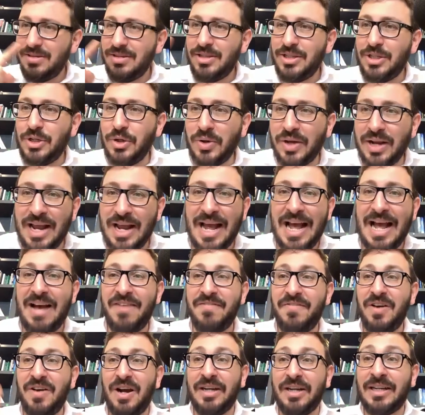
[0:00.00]
You could
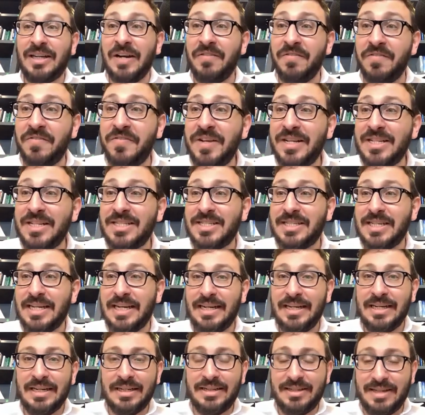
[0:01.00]
have a
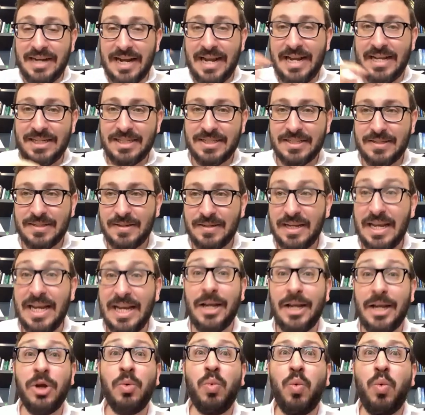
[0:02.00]
convincing case.
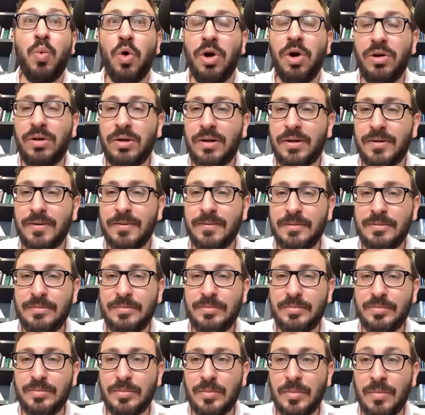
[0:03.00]
It could work.
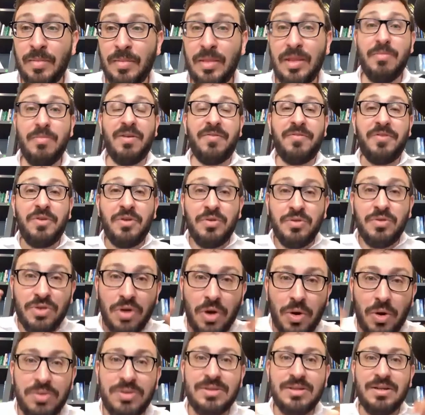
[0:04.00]
But if you
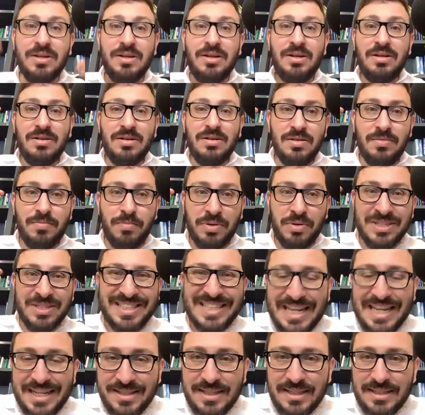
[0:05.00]
don't
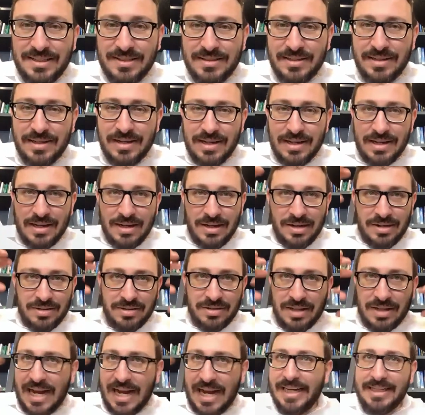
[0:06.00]
present it
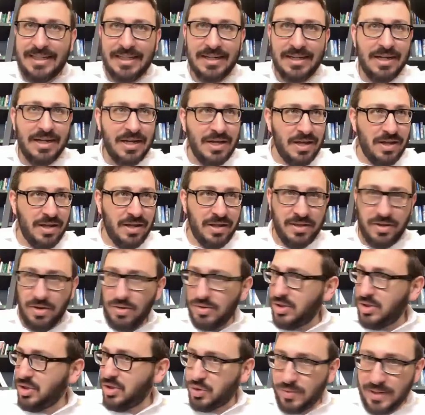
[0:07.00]
like
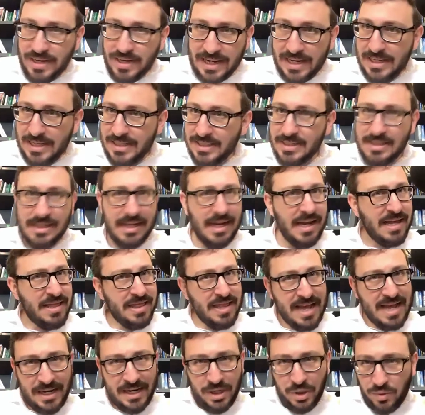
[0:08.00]
those trees and
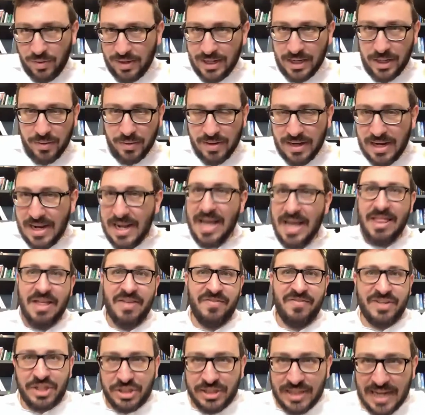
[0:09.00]
that greenery and that
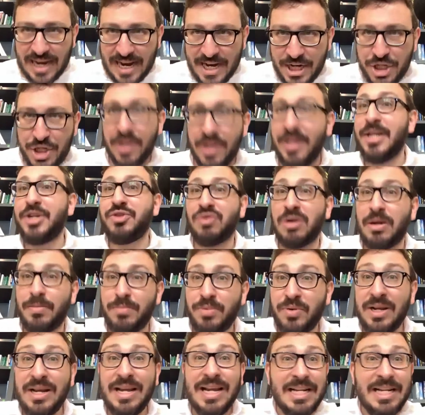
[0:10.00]
vegetation and that
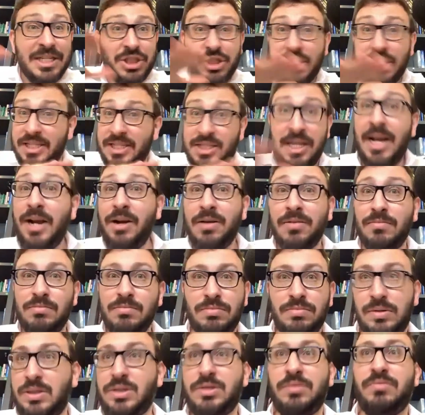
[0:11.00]
shrubbery, it's, it's there.
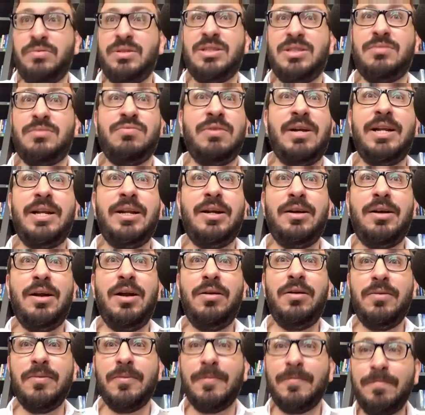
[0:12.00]
It's, it's ready to
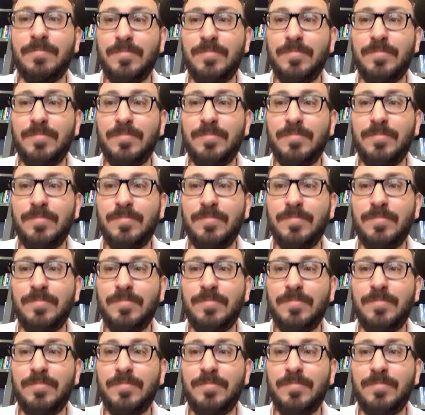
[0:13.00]
go.